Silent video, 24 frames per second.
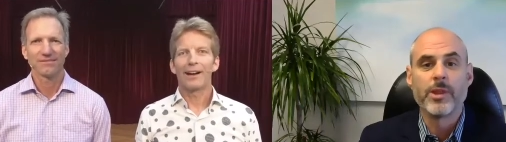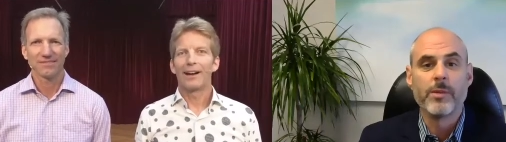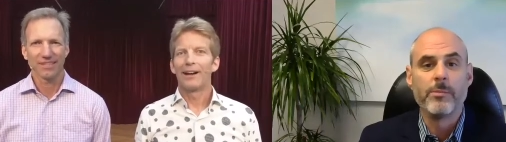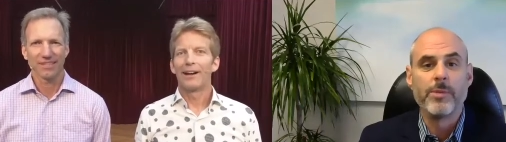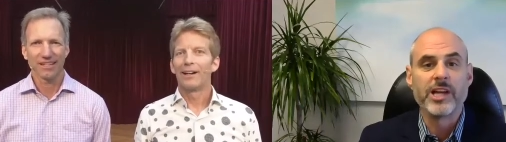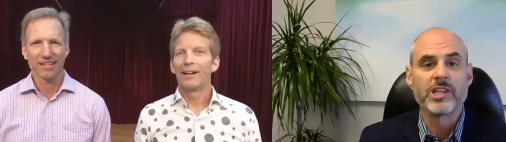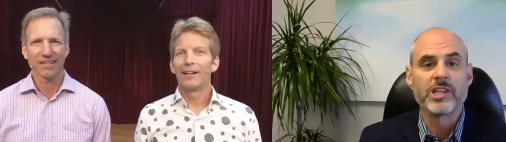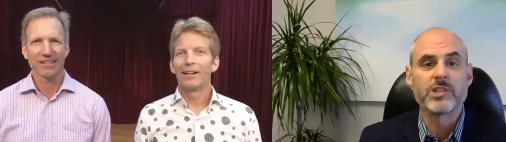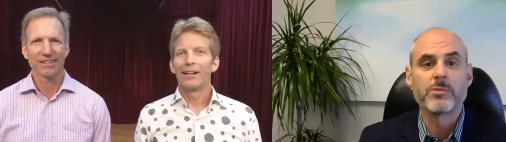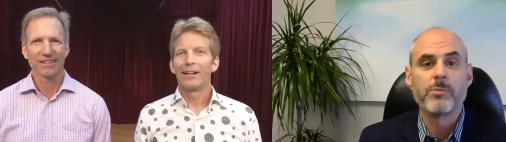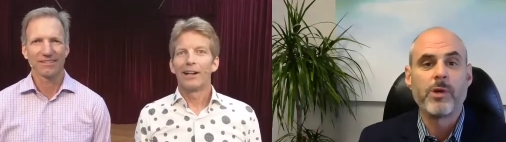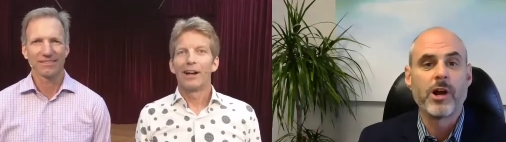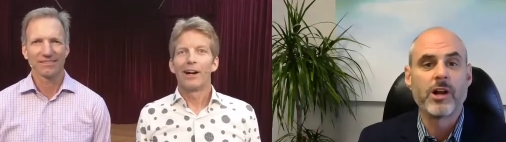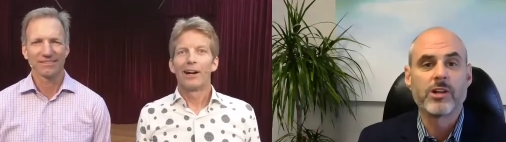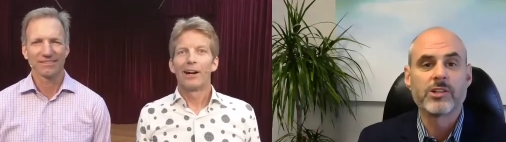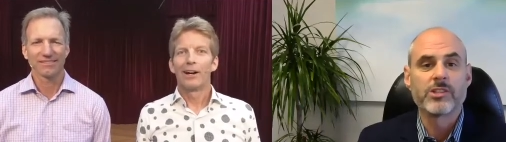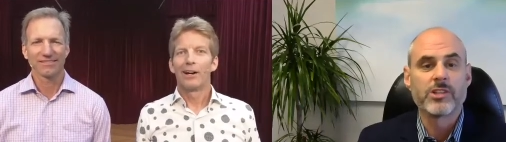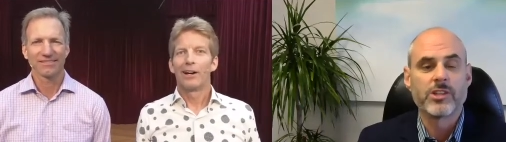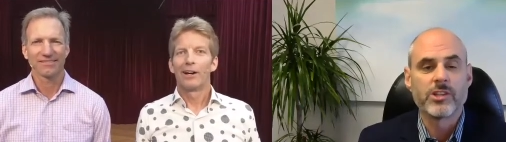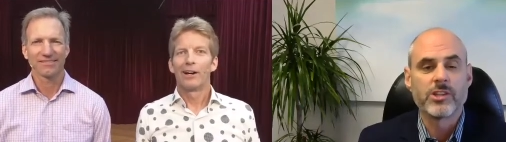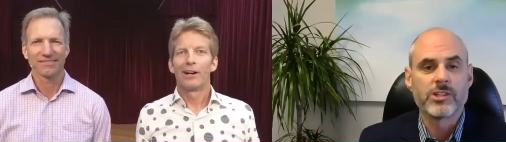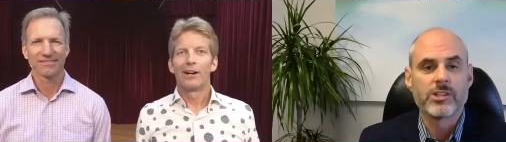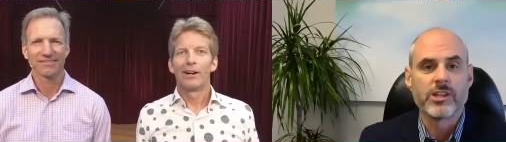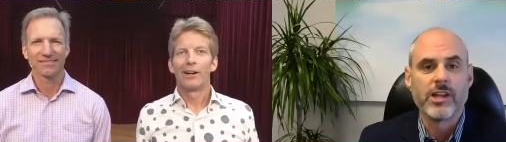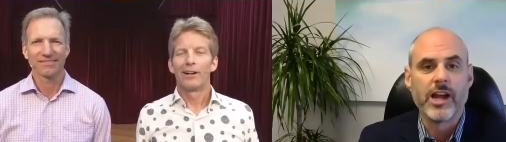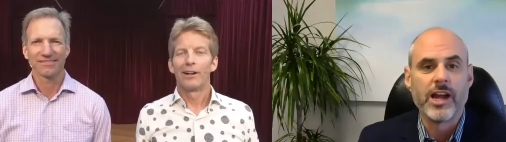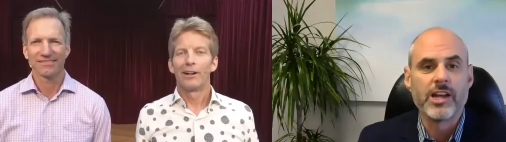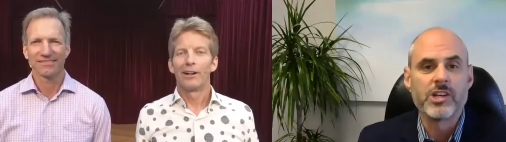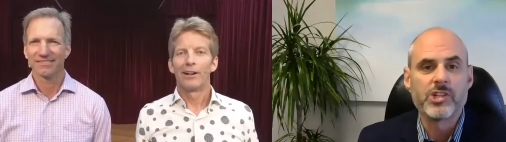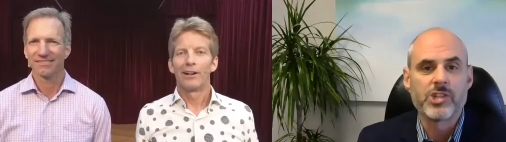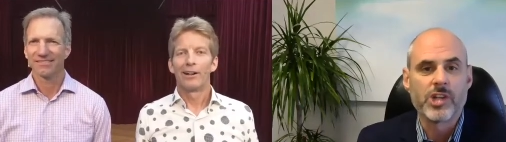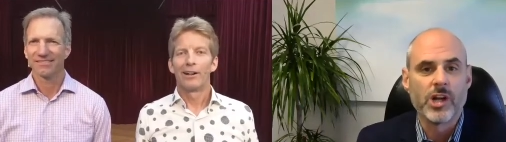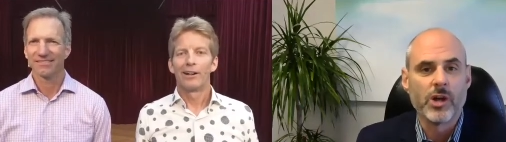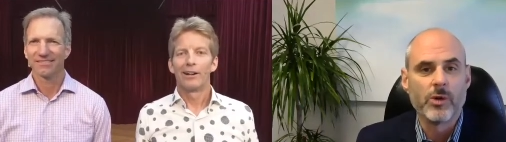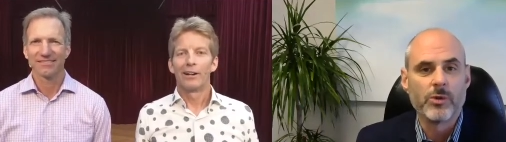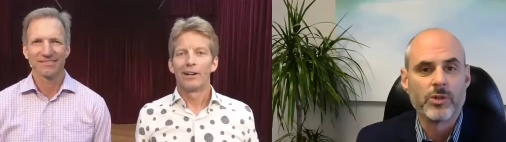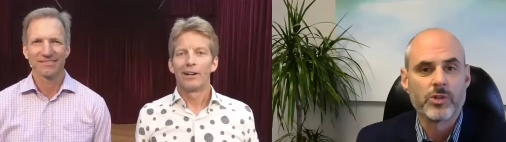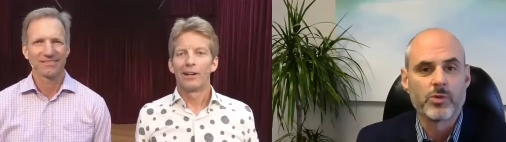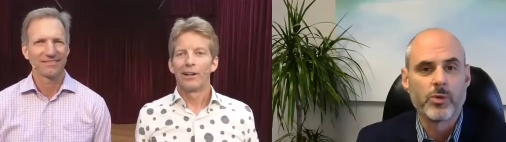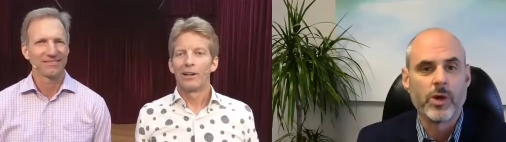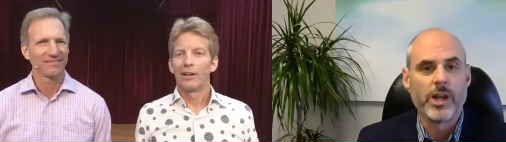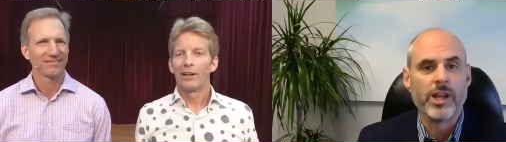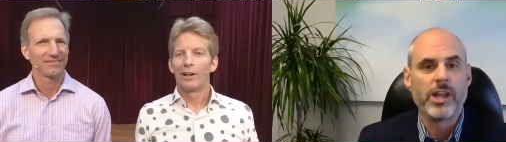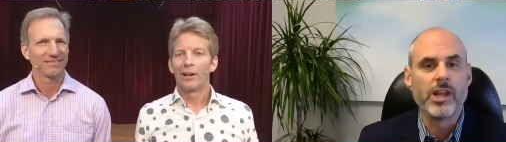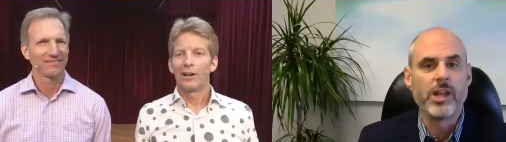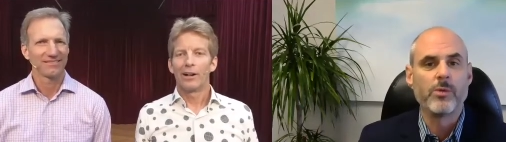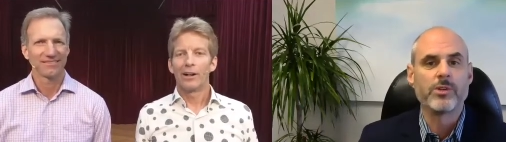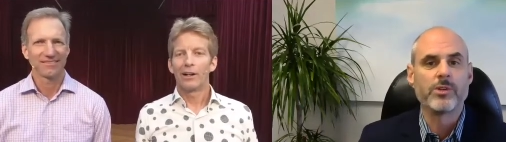Speaker 1: of the best parts of The Tonight Show was
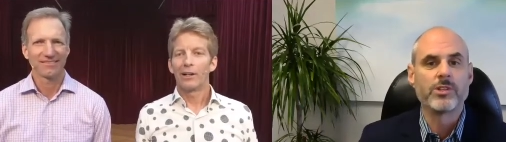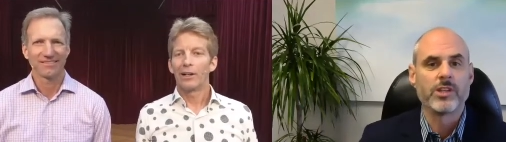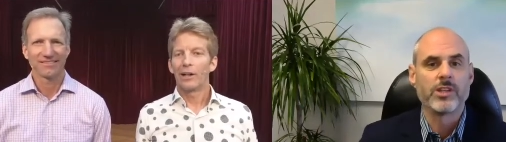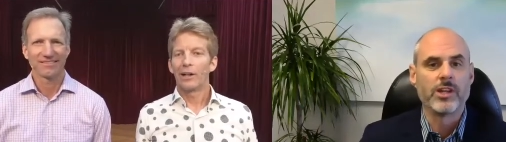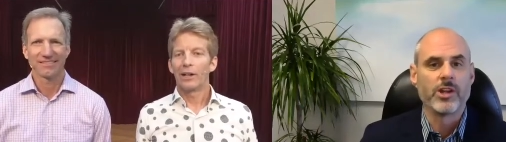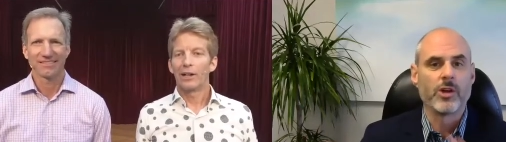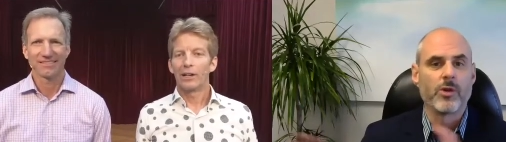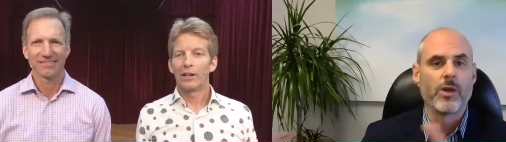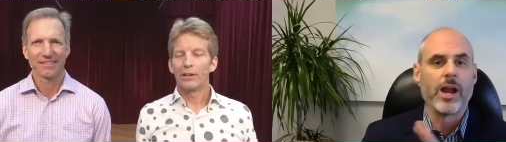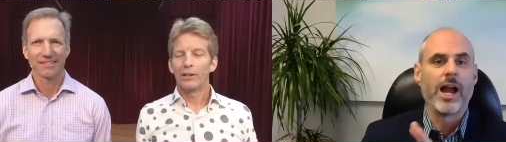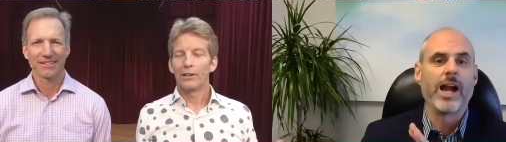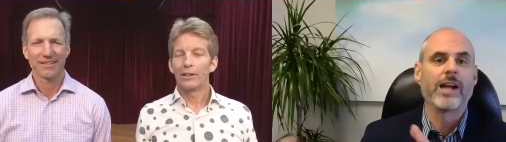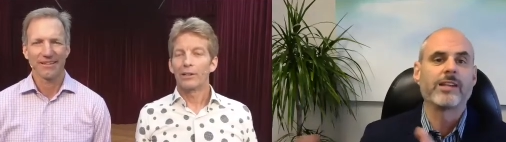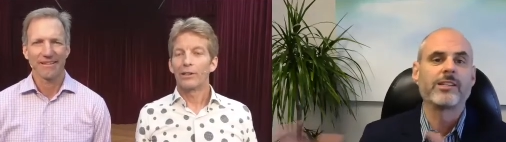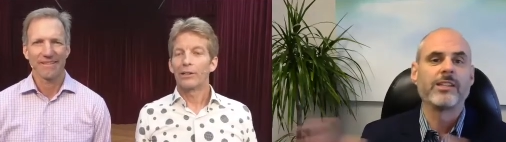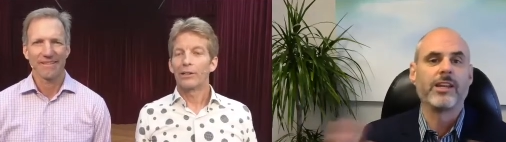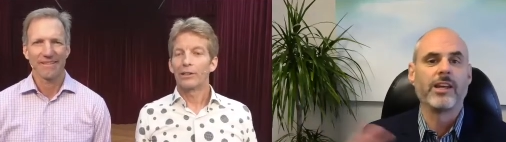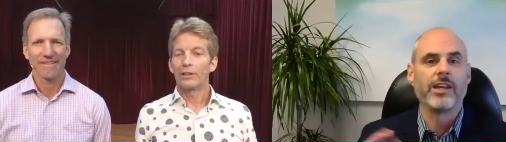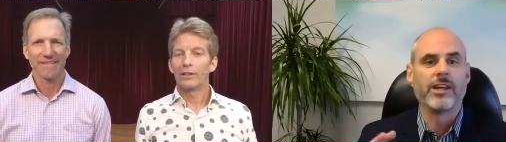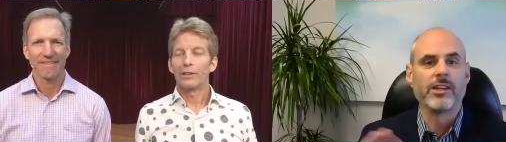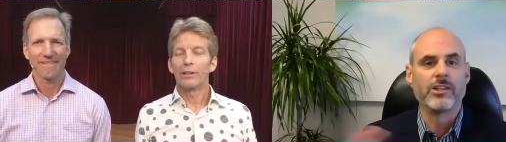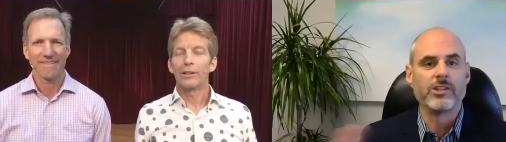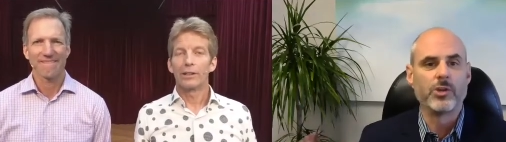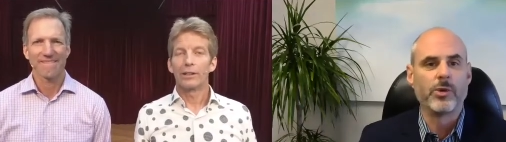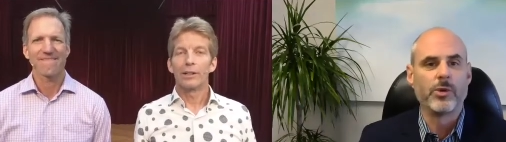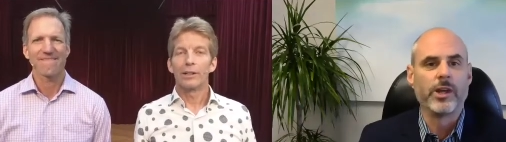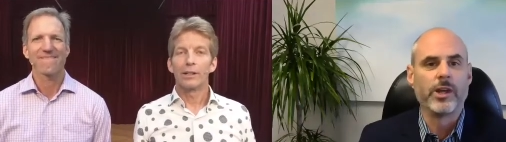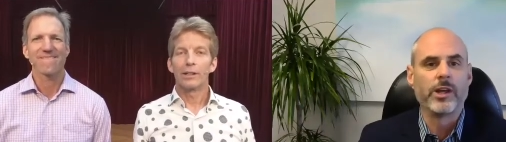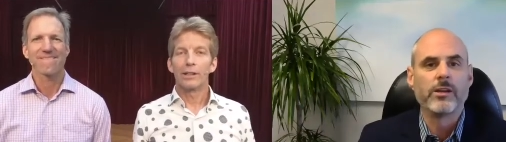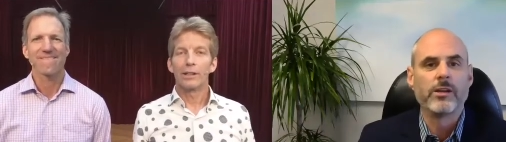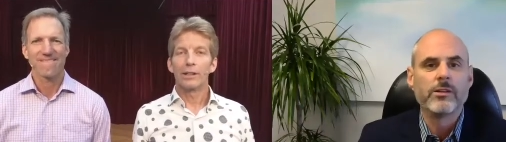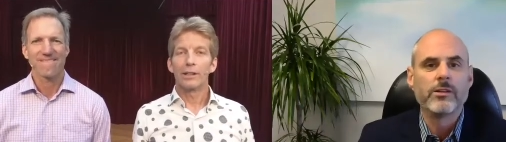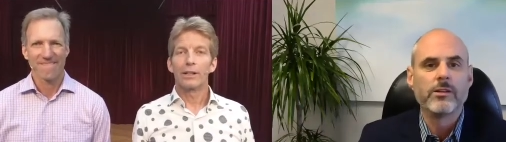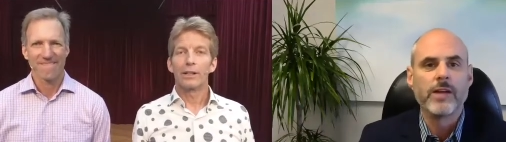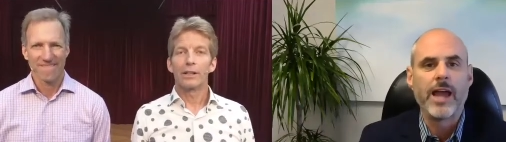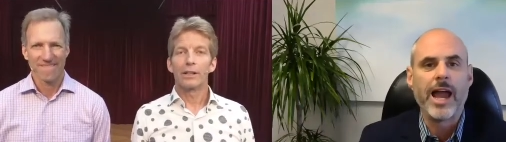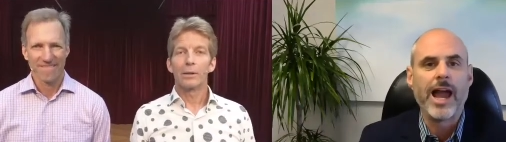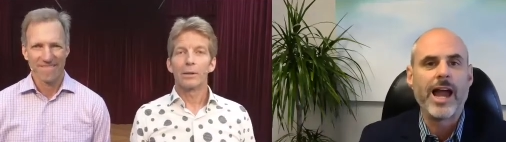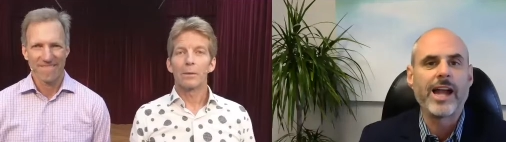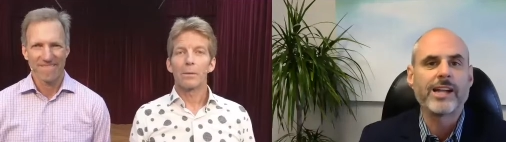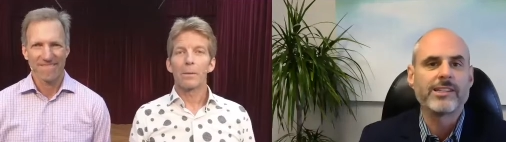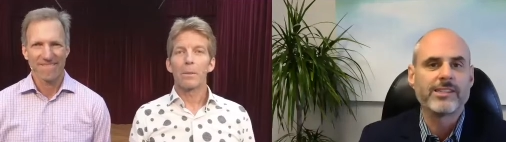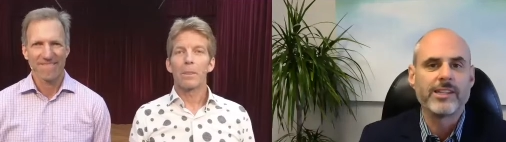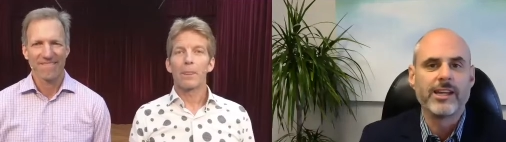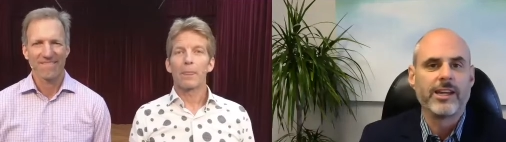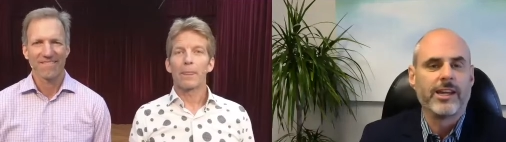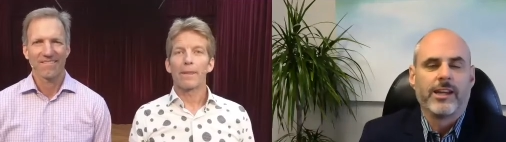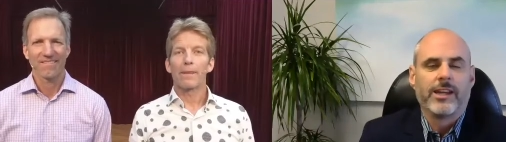when he was interacting and doing
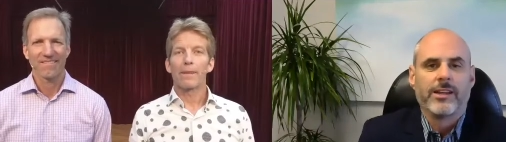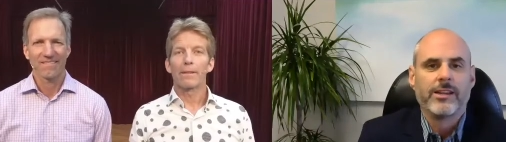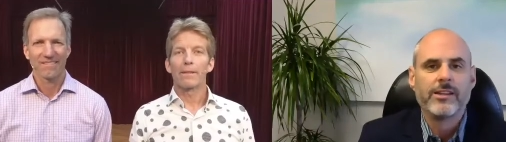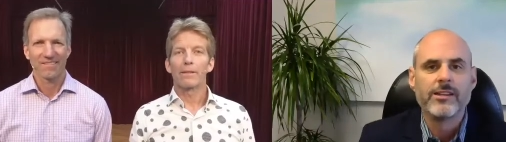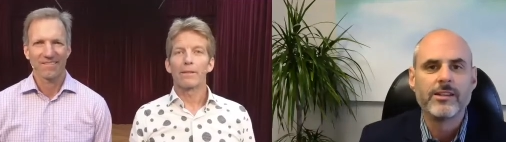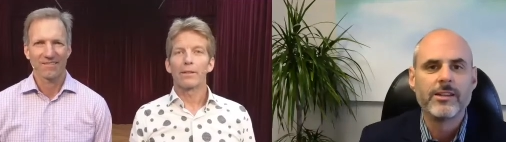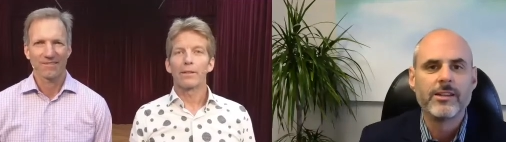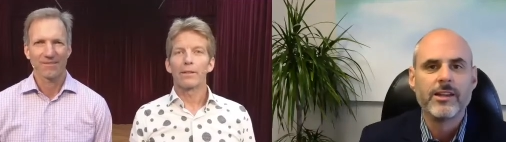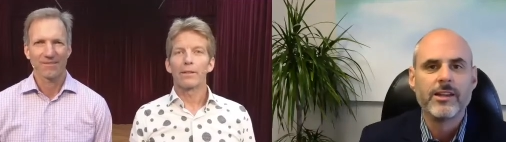acting and